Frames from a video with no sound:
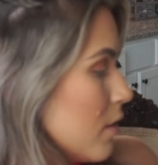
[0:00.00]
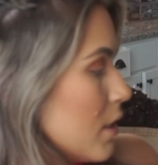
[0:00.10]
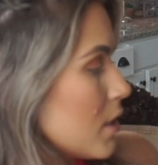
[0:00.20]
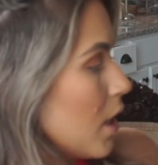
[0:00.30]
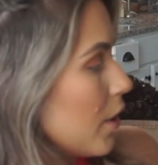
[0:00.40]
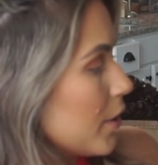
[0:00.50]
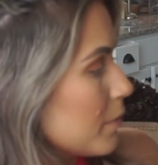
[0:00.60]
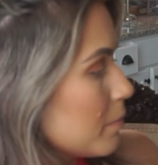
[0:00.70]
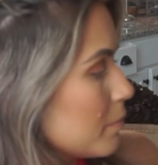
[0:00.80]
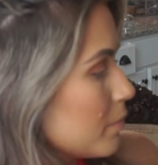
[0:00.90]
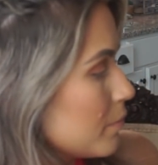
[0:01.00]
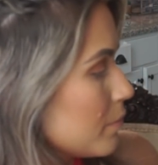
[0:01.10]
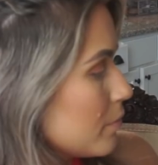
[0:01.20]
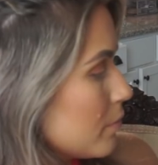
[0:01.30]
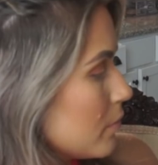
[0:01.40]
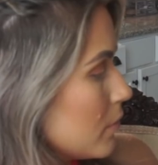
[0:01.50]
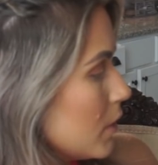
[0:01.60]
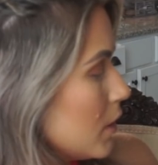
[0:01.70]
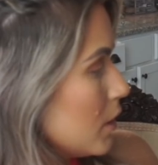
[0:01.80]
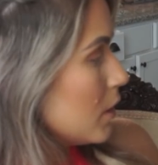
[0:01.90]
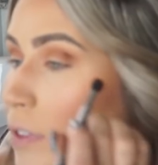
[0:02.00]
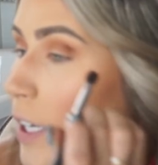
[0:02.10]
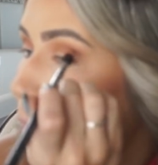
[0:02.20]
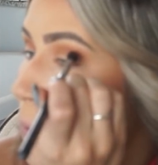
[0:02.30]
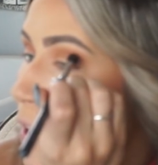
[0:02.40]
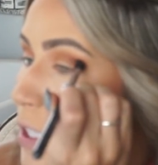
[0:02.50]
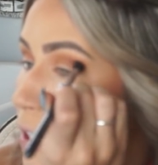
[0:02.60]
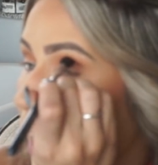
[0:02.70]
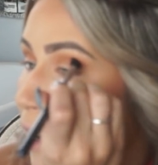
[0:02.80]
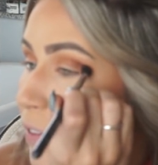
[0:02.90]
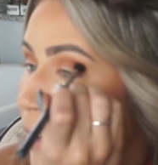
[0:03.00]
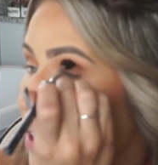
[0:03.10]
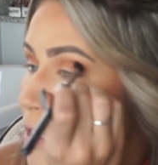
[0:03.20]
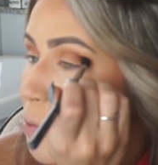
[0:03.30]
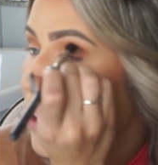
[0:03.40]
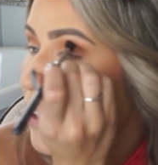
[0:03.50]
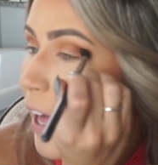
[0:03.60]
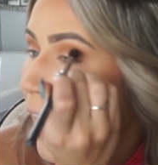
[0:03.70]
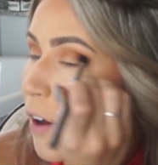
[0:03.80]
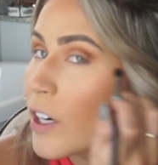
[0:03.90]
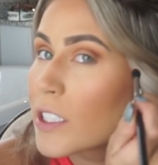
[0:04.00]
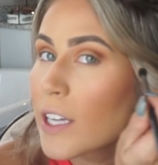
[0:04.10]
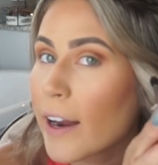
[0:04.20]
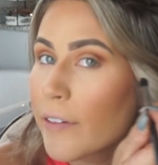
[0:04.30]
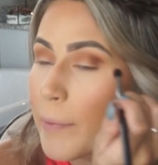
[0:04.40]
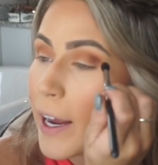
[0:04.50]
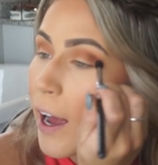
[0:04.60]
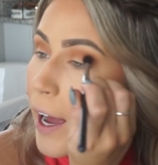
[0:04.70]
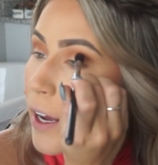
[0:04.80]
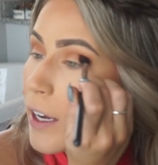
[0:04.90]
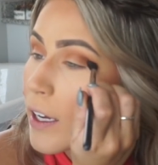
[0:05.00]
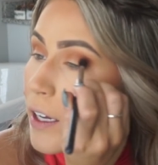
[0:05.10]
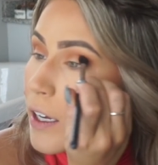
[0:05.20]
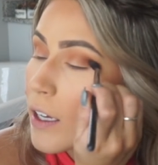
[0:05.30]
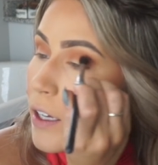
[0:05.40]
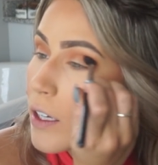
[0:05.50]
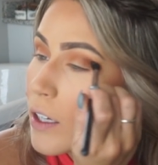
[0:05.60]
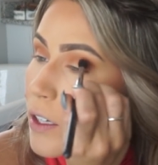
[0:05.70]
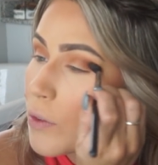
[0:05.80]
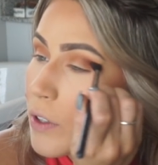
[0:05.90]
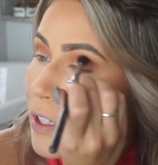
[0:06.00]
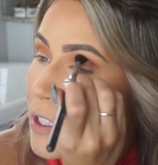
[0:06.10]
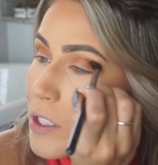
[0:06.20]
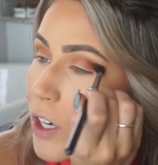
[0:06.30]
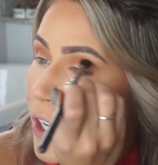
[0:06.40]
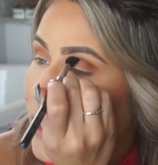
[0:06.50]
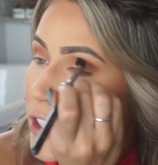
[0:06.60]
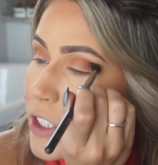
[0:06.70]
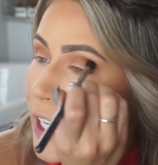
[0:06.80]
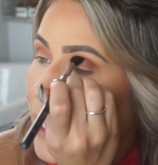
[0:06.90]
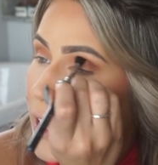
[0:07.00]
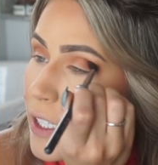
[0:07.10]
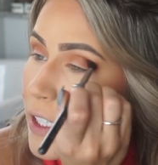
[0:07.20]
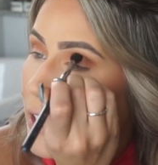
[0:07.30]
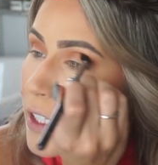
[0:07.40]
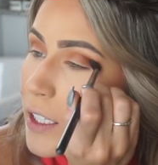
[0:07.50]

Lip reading: this color. And I'm gonna kind of focus more on the outer side of my eye with this darker shade.